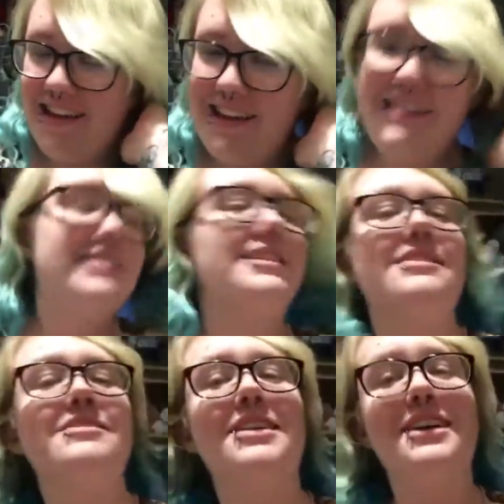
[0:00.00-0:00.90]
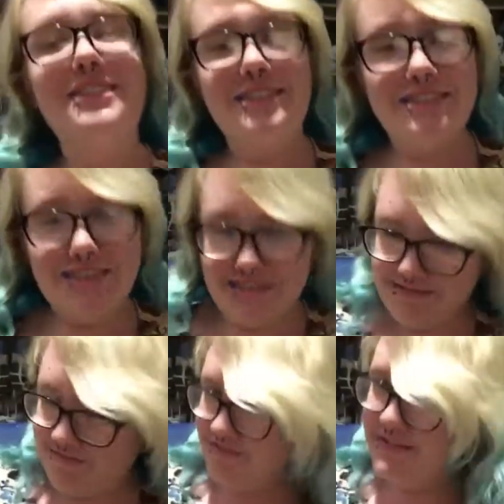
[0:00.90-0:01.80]
How's it going, guys?
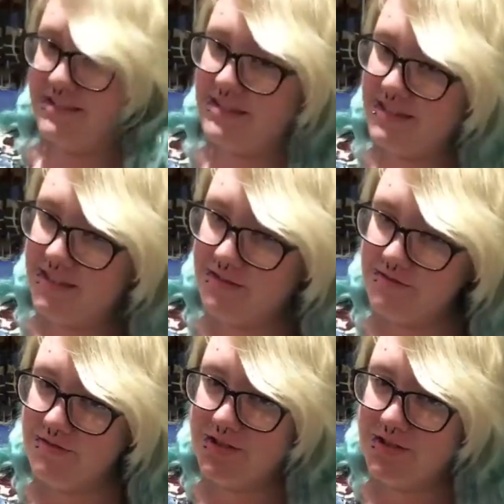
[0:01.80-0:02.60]
No,